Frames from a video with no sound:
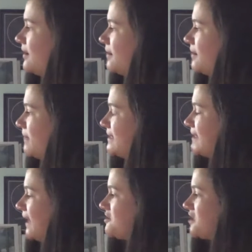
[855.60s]
My
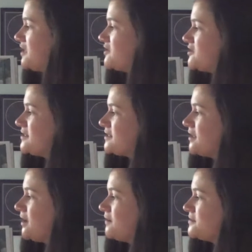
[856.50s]
dad changes his
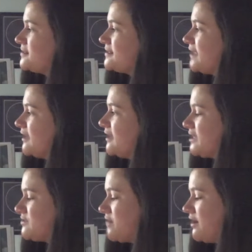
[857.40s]
clothes and
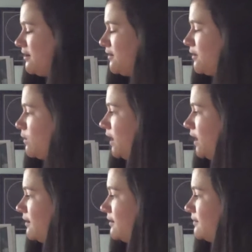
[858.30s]
gets ready to go to
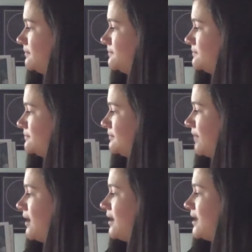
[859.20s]
work.
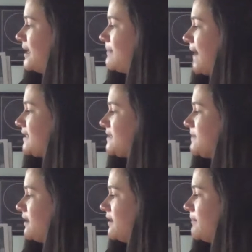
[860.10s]
He pats
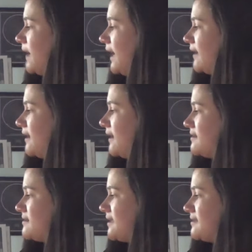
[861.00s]
me on the back
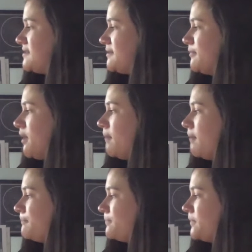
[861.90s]
and says to
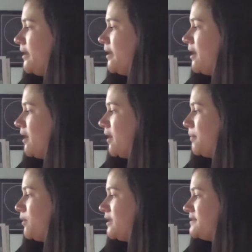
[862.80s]
Mom, "Our
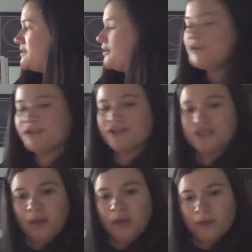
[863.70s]
boy did a good
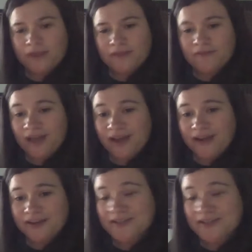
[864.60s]
job with the
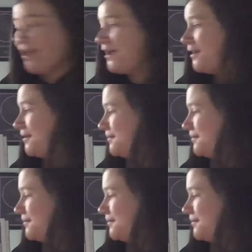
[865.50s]
fire today."